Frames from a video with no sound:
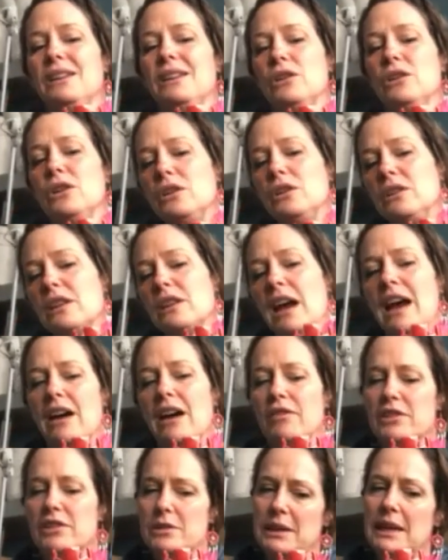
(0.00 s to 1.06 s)
you'd
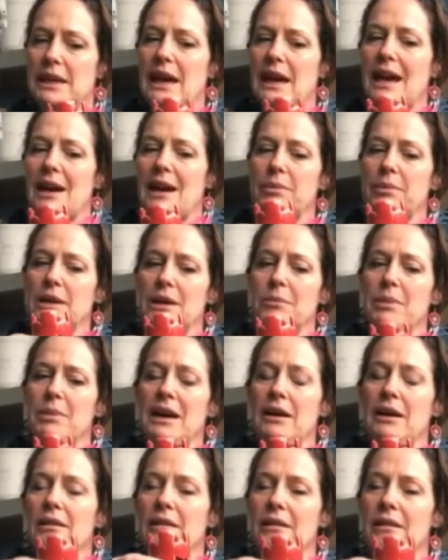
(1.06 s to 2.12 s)
have to be happy
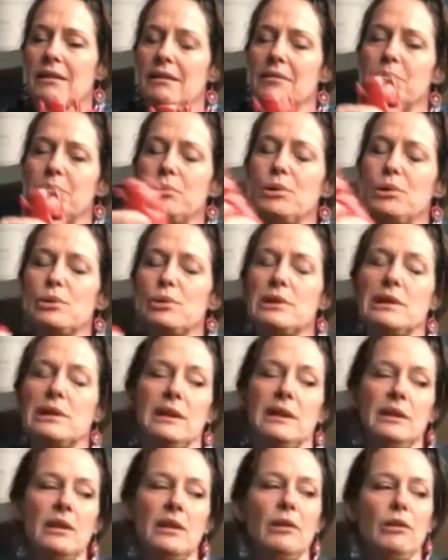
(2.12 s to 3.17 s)
about
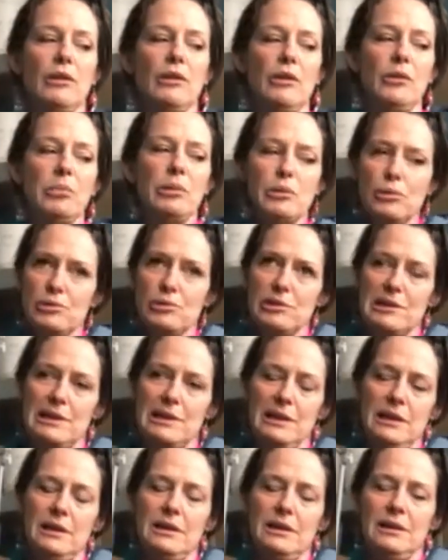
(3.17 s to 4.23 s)
porcelain on
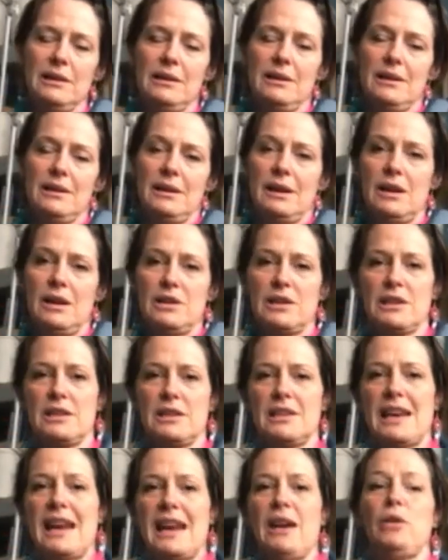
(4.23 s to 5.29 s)
porcelain as a
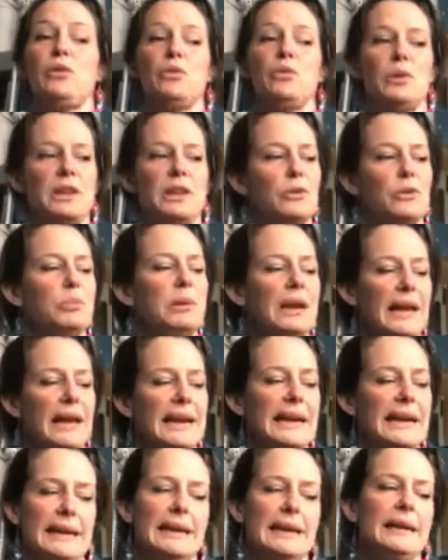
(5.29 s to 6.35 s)
sound when you're
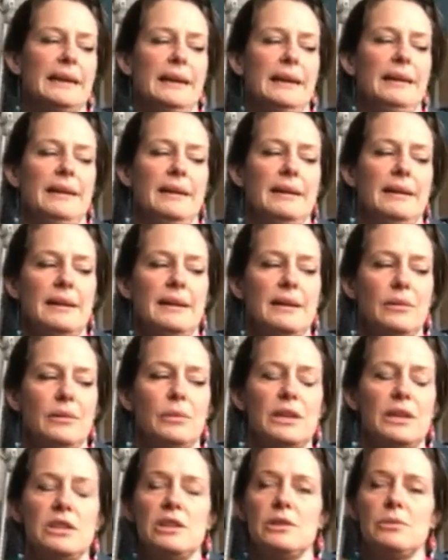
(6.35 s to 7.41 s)
playing,
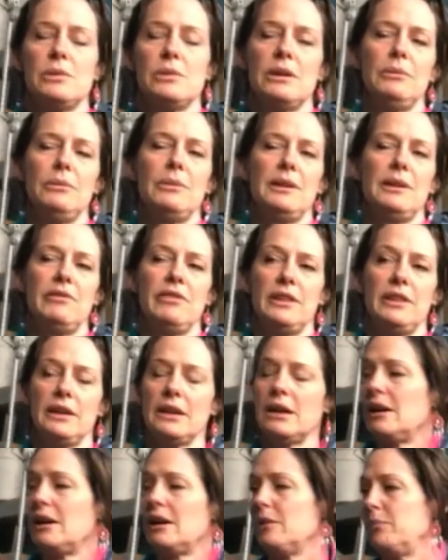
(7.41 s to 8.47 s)
which is why we went for the
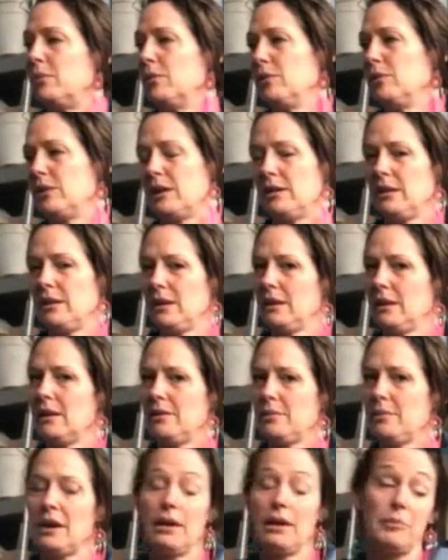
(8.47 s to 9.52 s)
cardboard, I think.
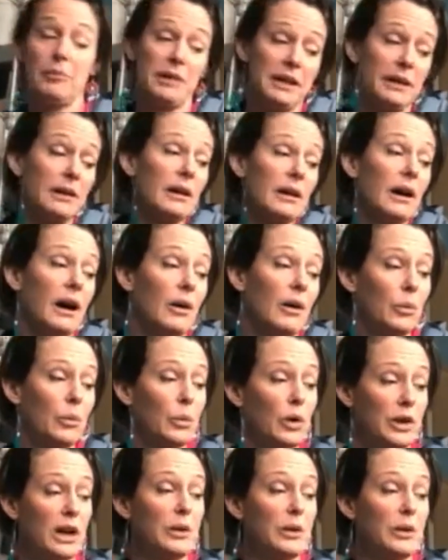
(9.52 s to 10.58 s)
I mean,
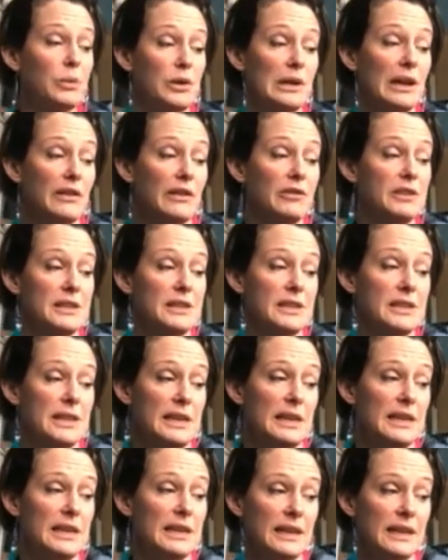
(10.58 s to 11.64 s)
what I would love to
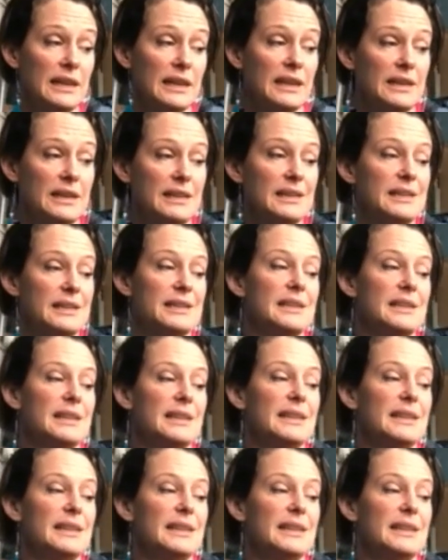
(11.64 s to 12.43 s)
see is